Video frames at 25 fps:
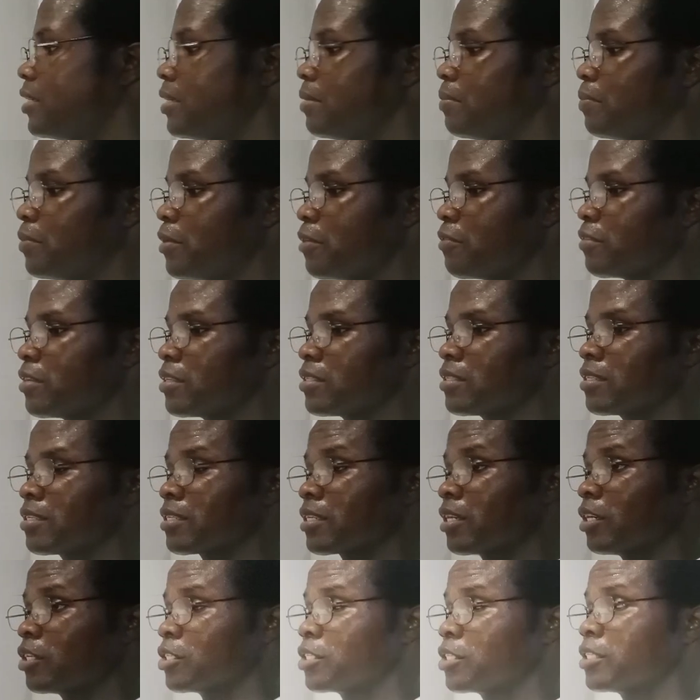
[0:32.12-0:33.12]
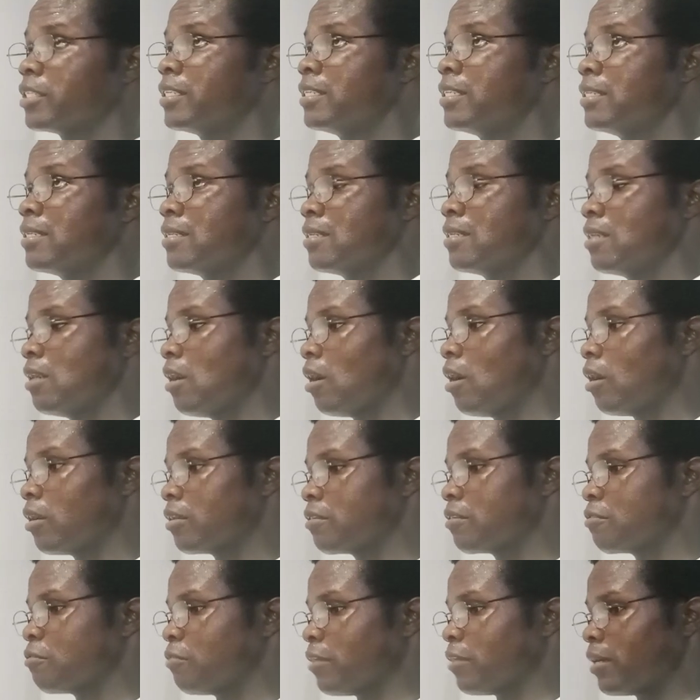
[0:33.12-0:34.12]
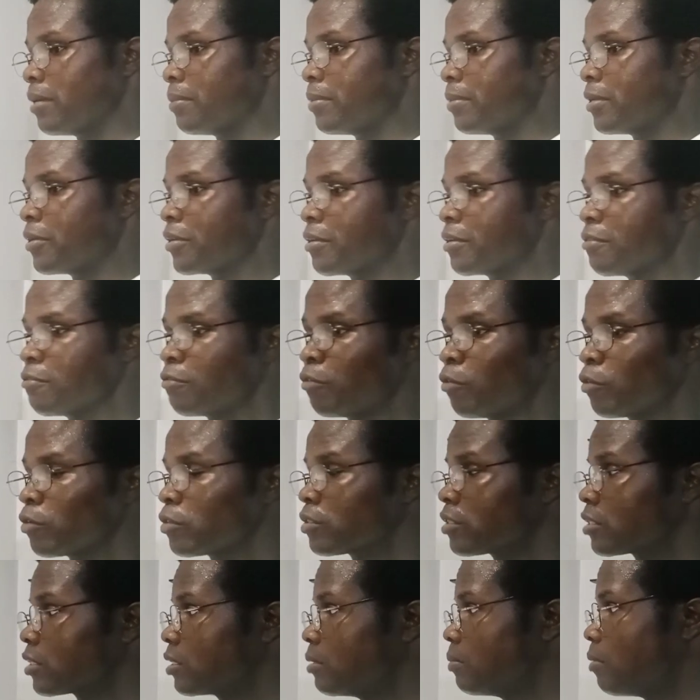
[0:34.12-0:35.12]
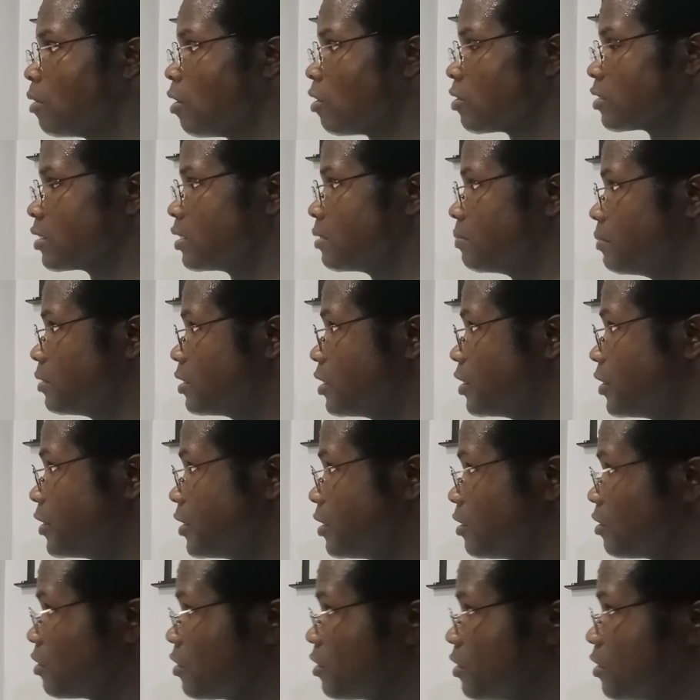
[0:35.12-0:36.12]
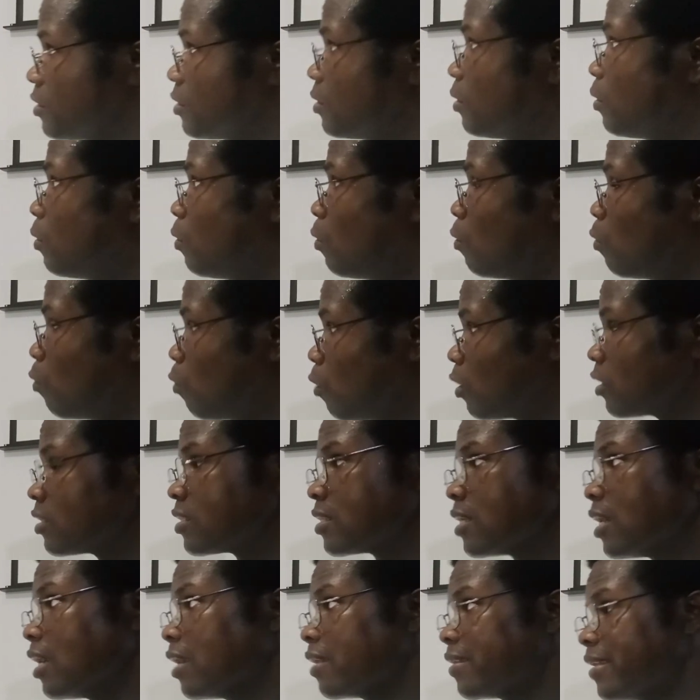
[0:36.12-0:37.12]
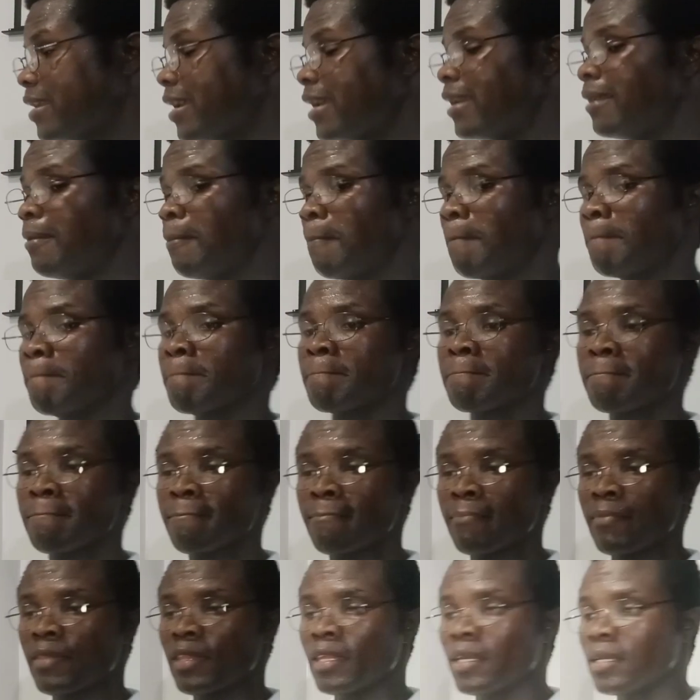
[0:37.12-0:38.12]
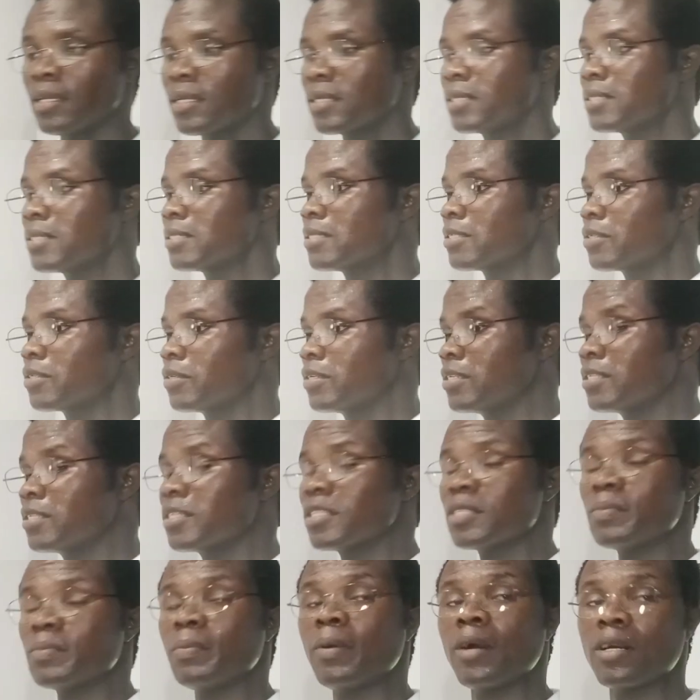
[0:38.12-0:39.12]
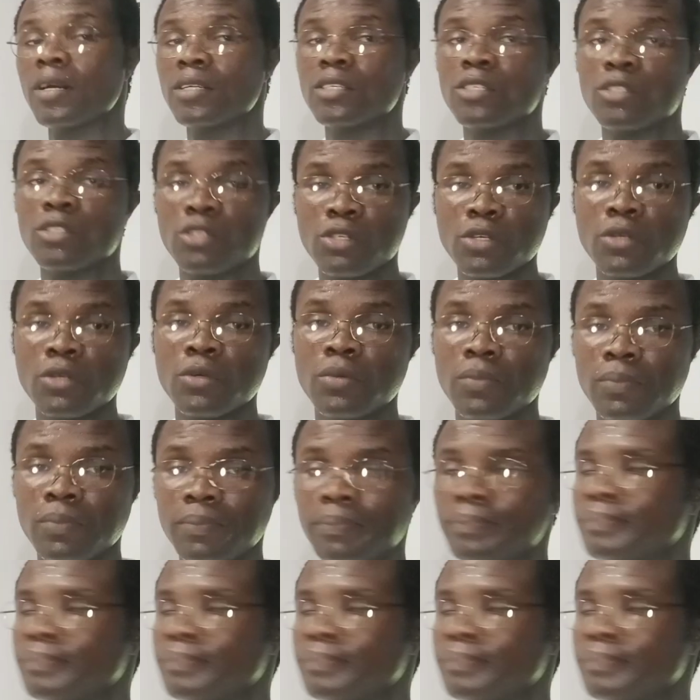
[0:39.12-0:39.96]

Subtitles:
the previous discussion on fiber reinforced composite materials. What are they? So this is part 2.